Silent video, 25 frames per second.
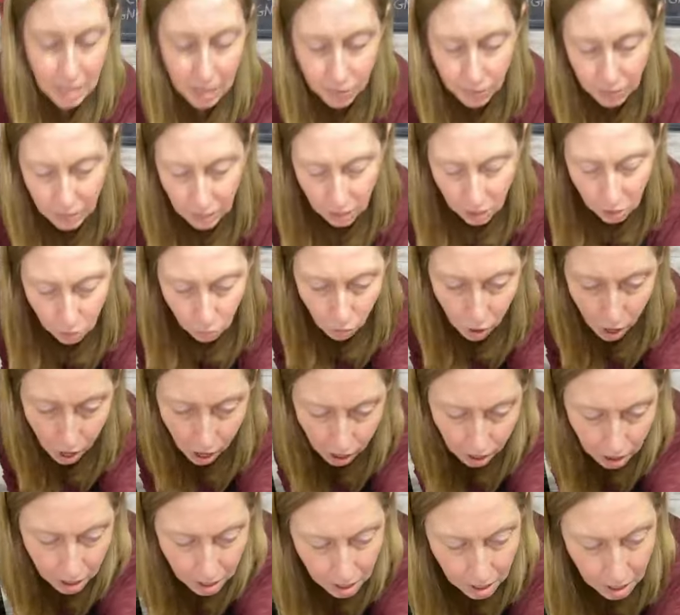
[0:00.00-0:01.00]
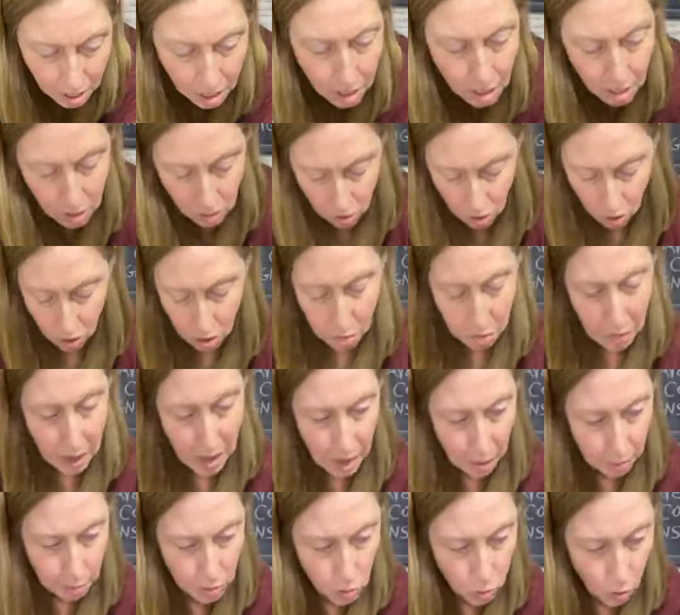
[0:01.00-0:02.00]
that. I was giving you the wrong.
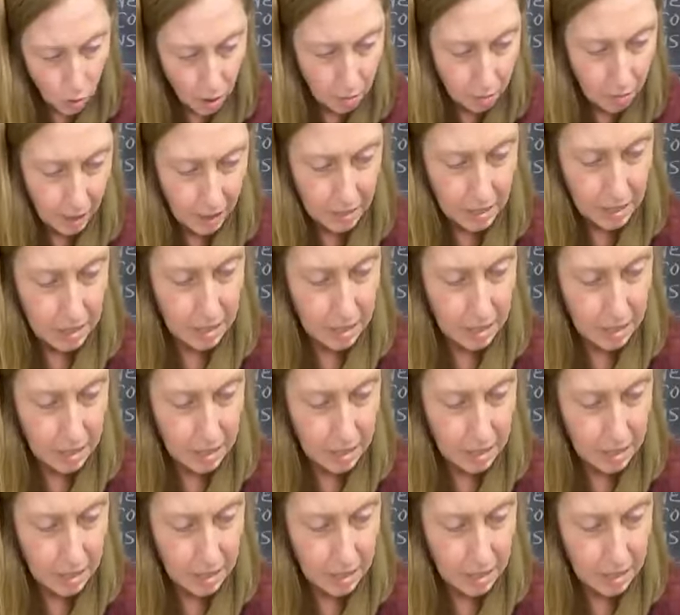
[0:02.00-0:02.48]
So the bottom's